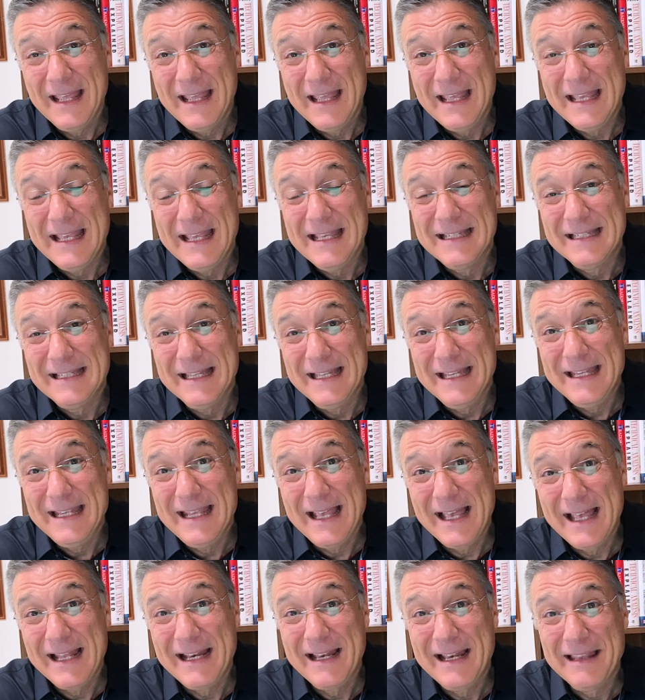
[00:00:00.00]
is
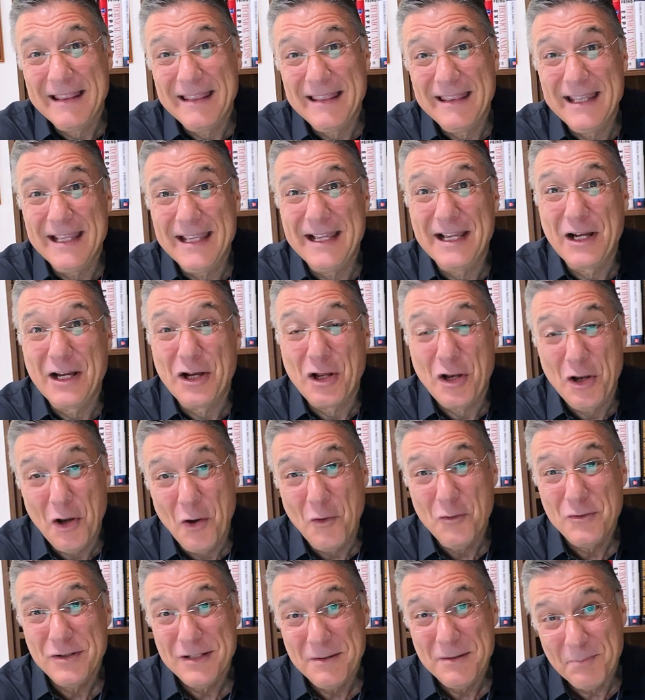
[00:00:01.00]
near the
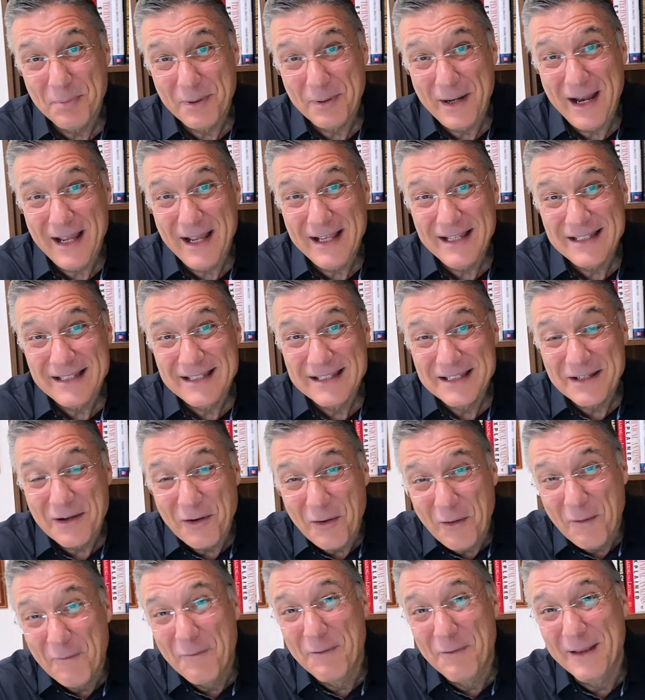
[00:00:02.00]
closing price
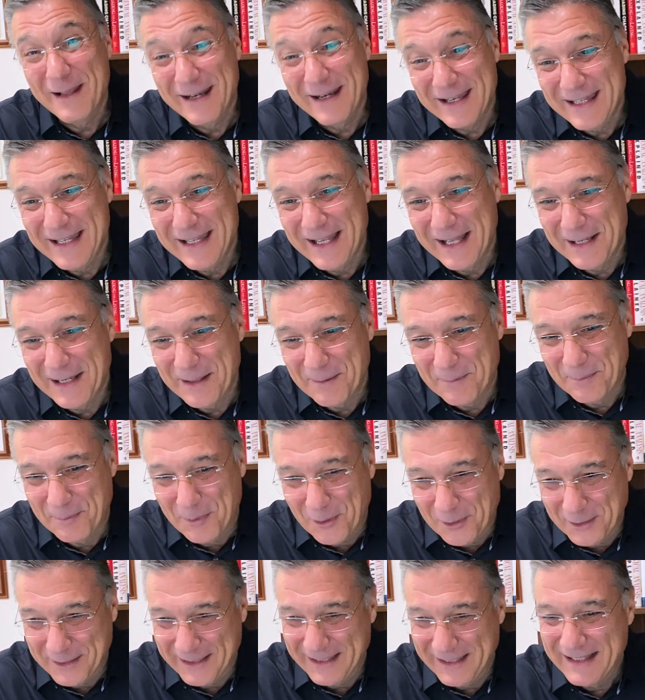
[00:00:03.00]
of the real
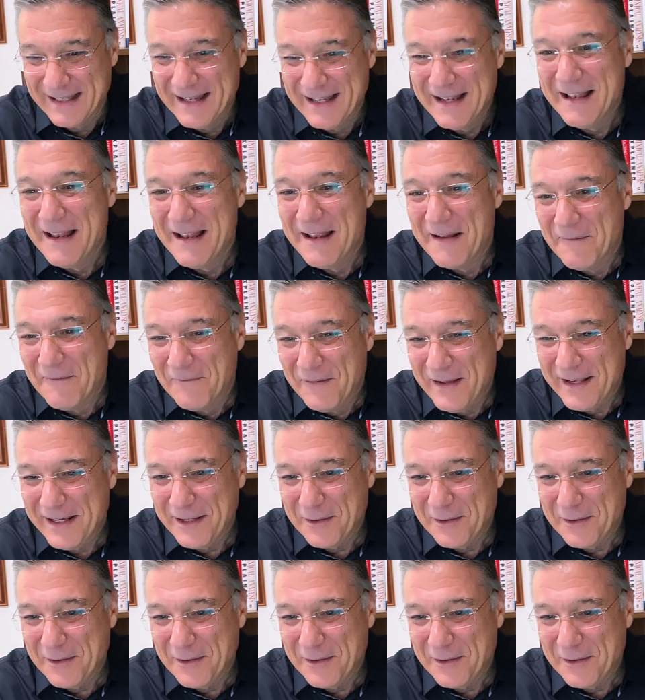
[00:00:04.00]
body. Very